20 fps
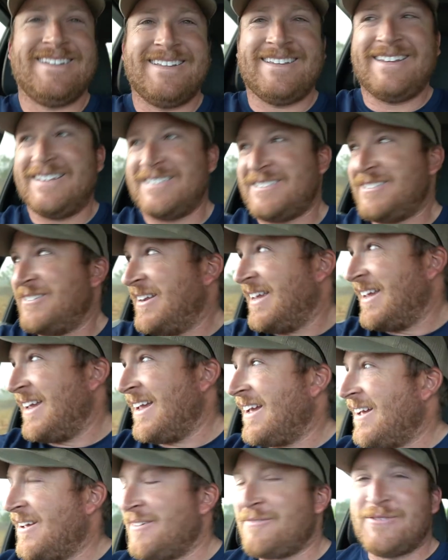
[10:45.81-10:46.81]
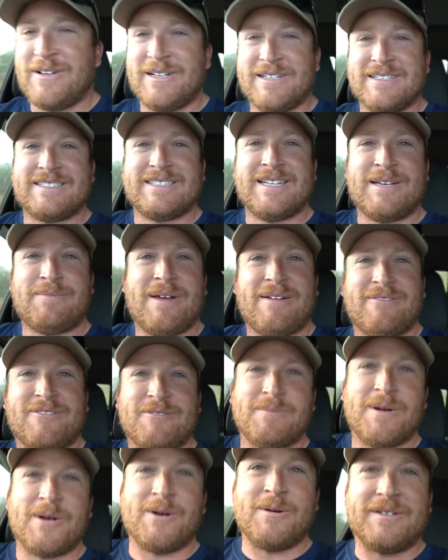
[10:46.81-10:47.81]
Yesterday I fell asleep after
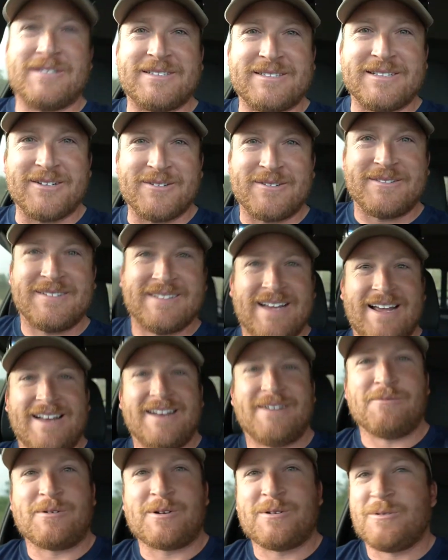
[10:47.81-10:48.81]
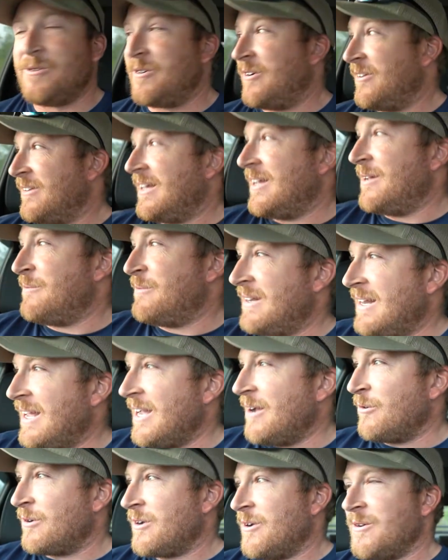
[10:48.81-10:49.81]
mowing, so I didn't record all that. But
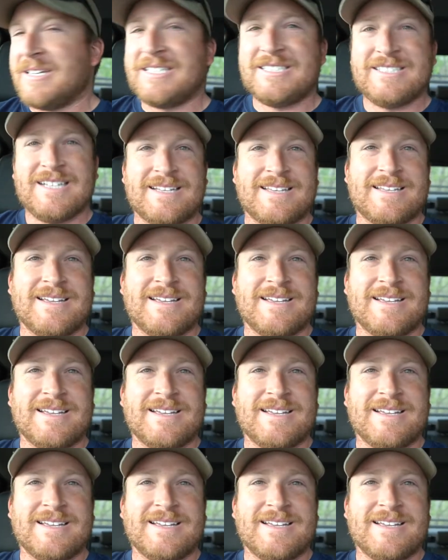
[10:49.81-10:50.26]
now we're going to check